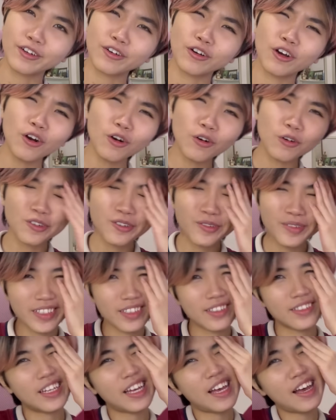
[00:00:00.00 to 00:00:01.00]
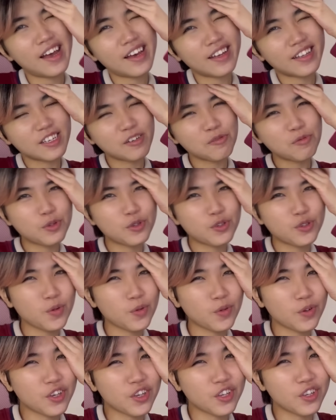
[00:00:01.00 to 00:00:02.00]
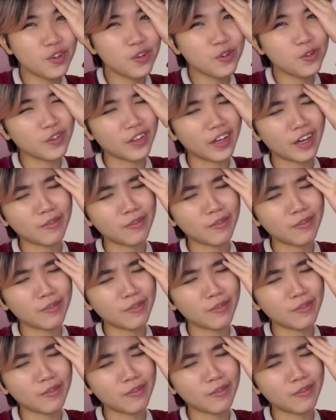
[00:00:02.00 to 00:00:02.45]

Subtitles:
oh, who was that? He was so cute.